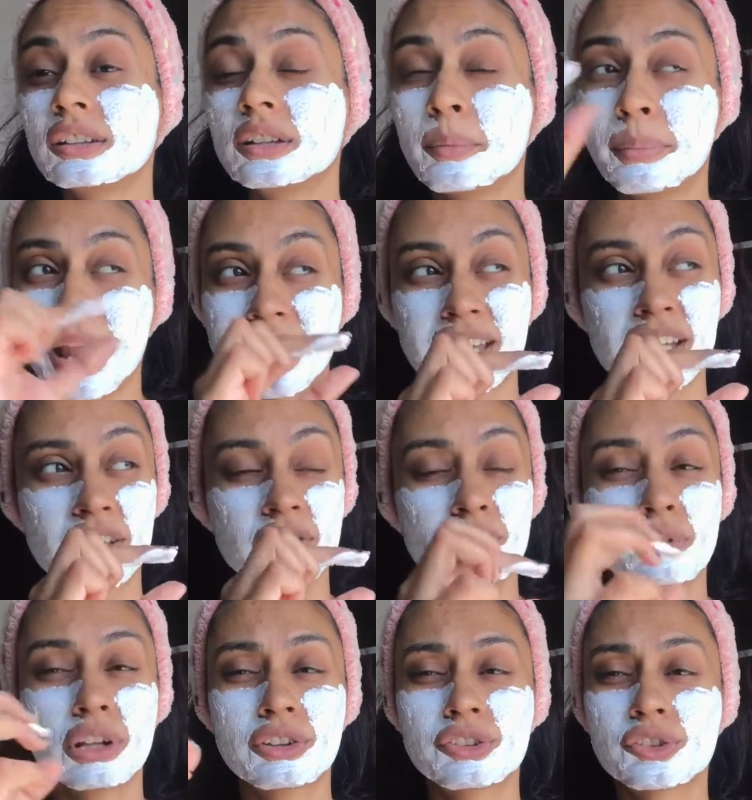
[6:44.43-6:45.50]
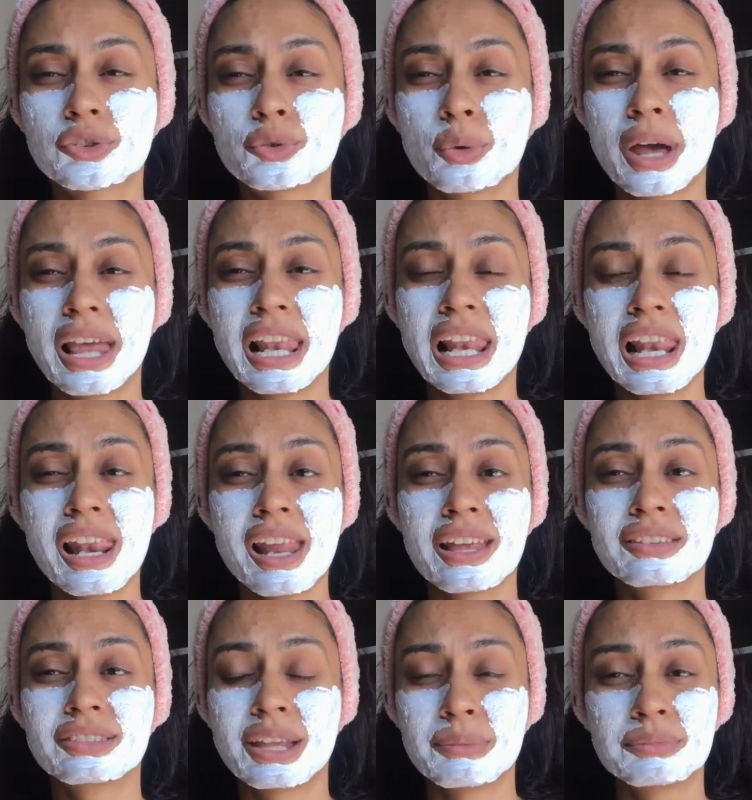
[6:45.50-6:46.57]
the blackheads will swell
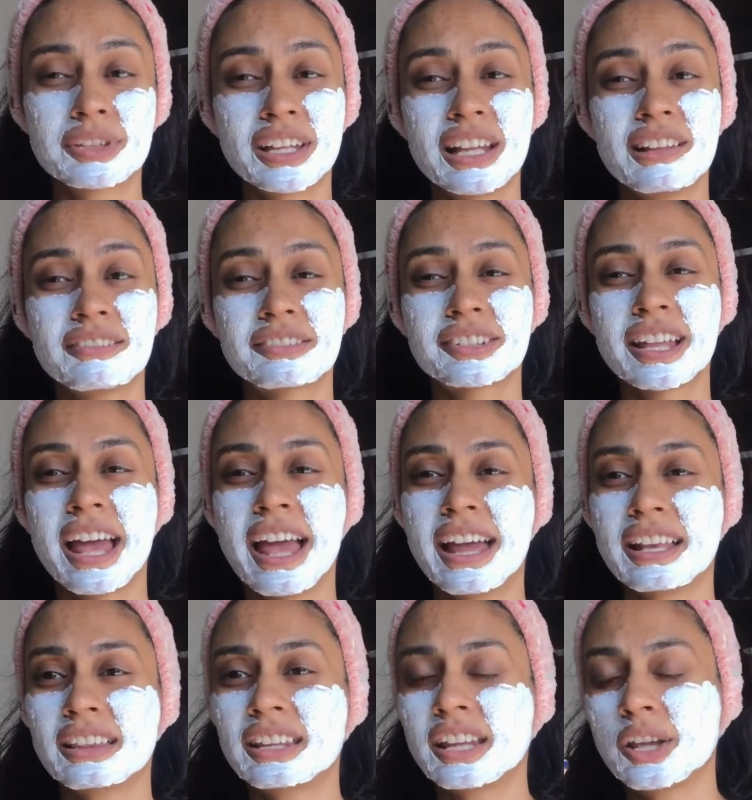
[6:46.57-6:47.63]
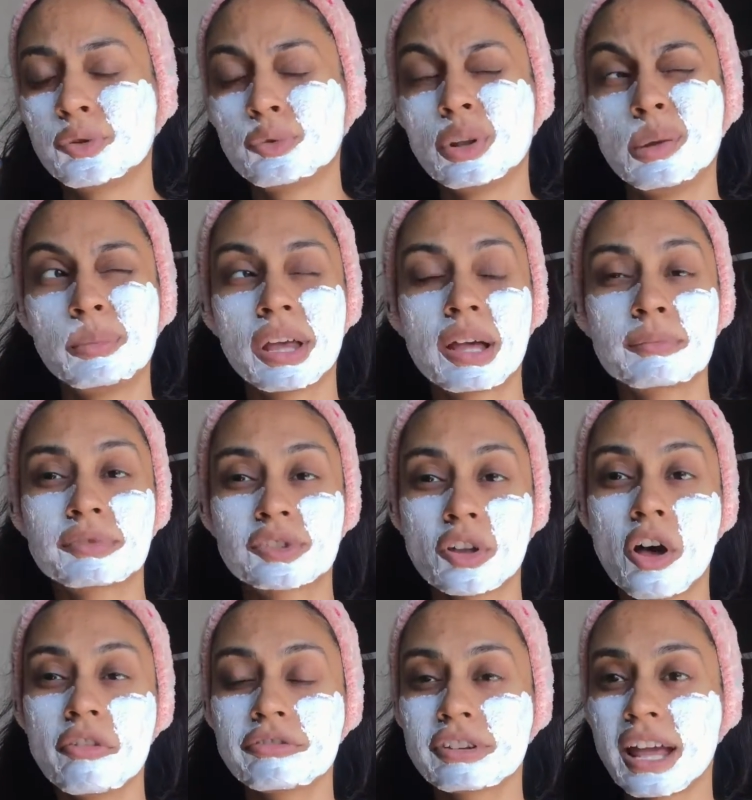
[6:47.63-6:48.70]
themselves and they will become
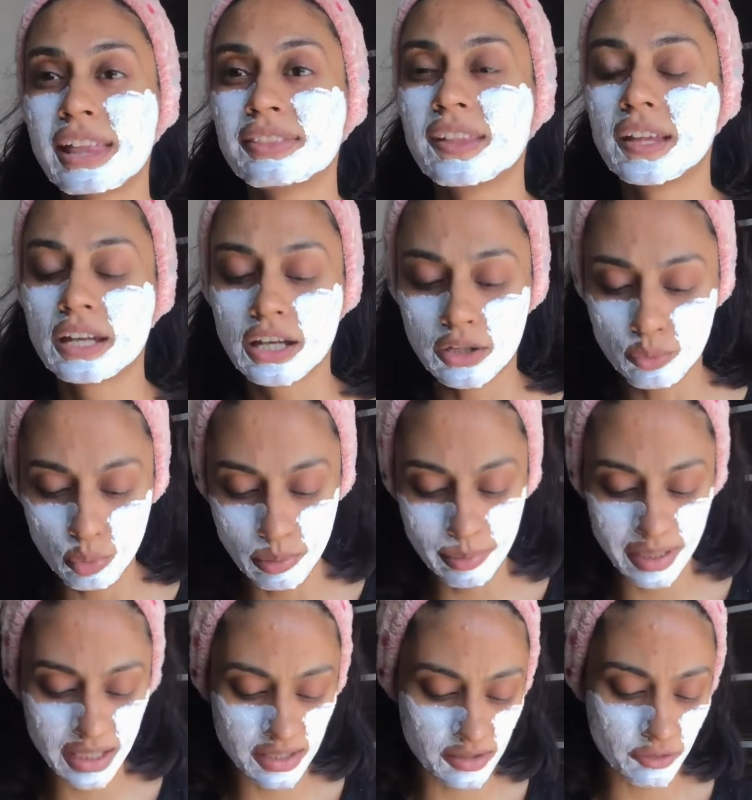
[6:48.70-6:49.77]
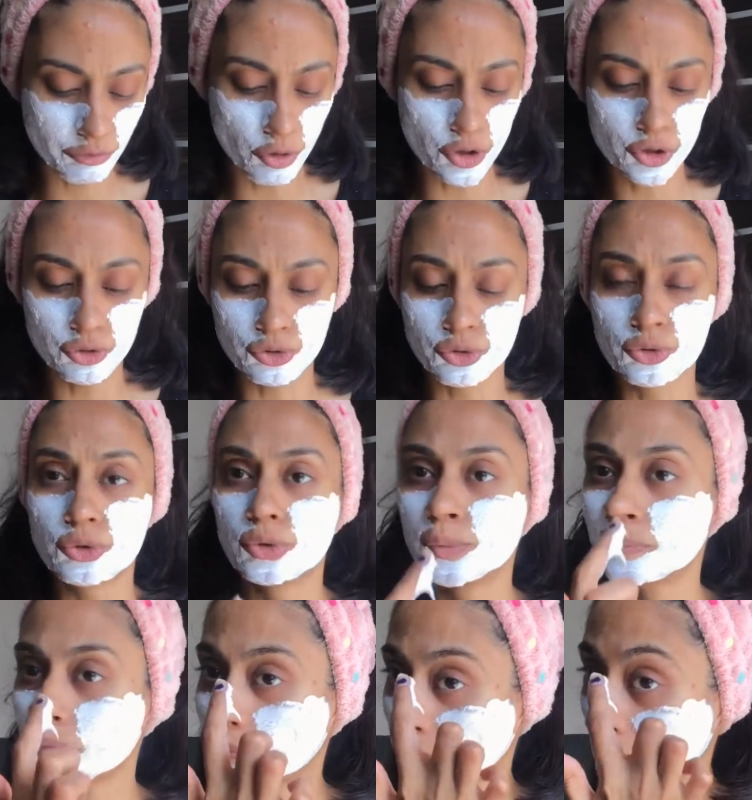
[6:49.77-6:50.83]
soft, and then it will be easy for you
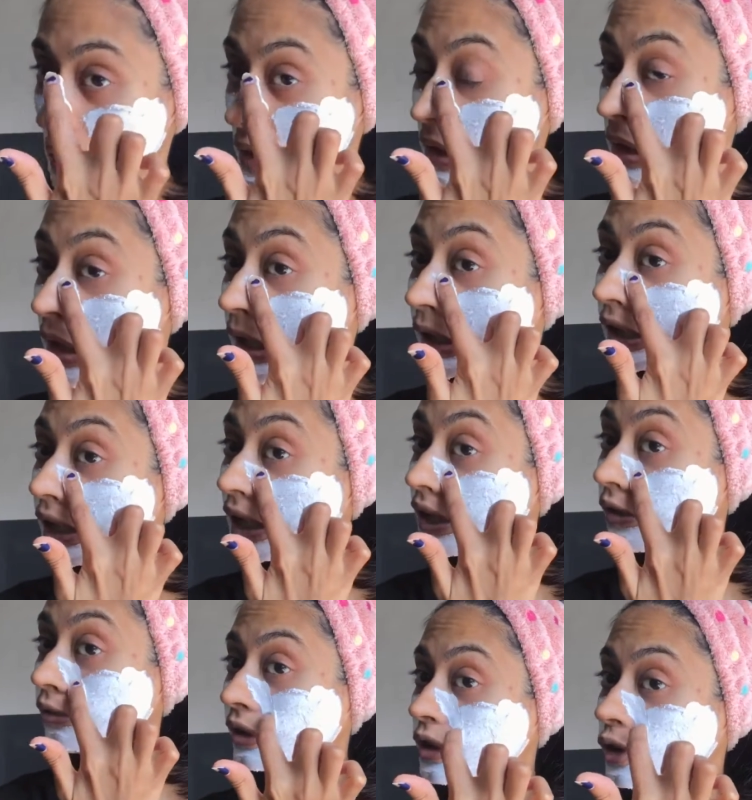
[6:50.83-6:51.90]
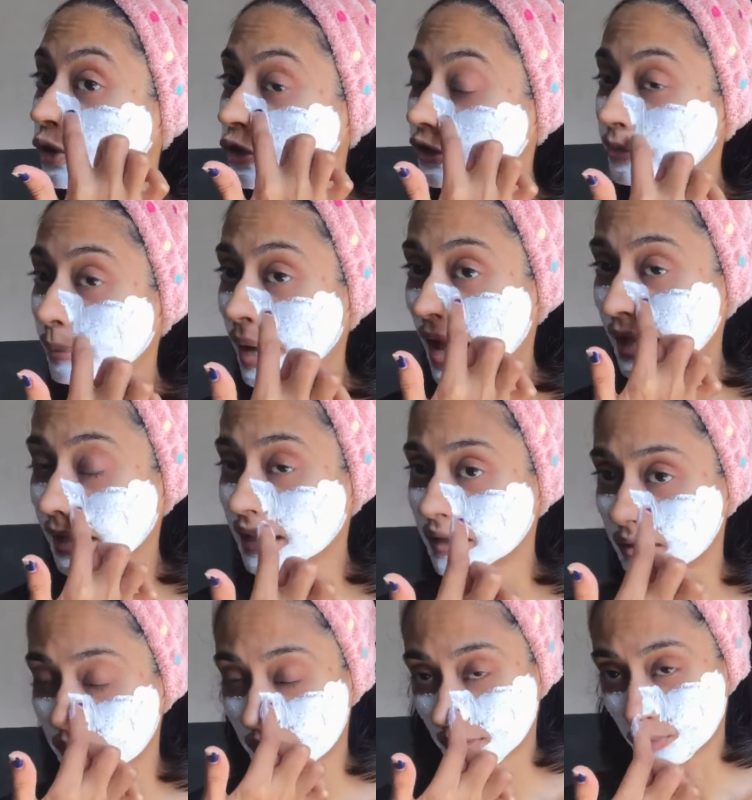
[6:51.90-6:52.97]
to deal with those
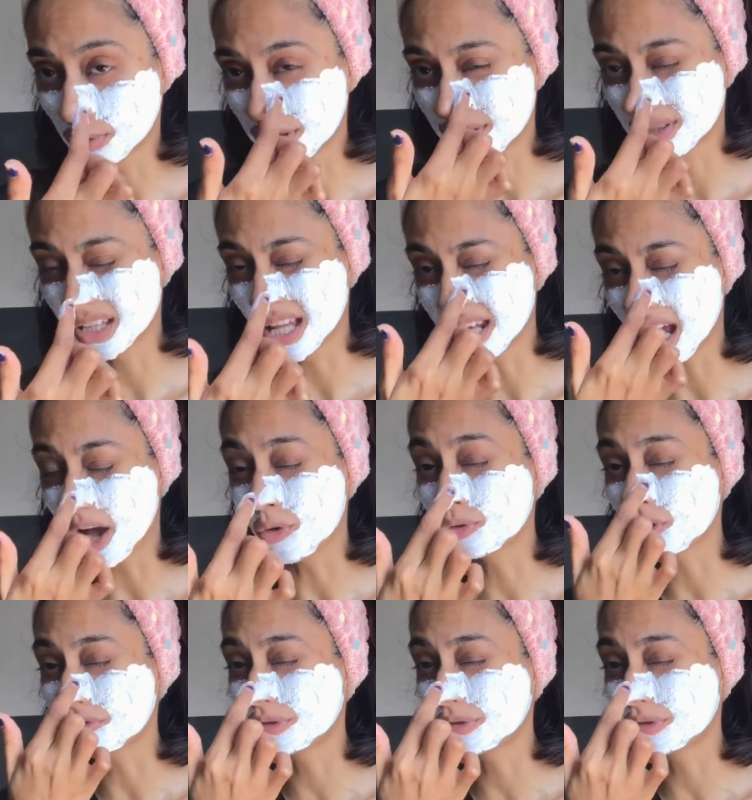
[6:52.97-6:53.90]
blackheads once they are out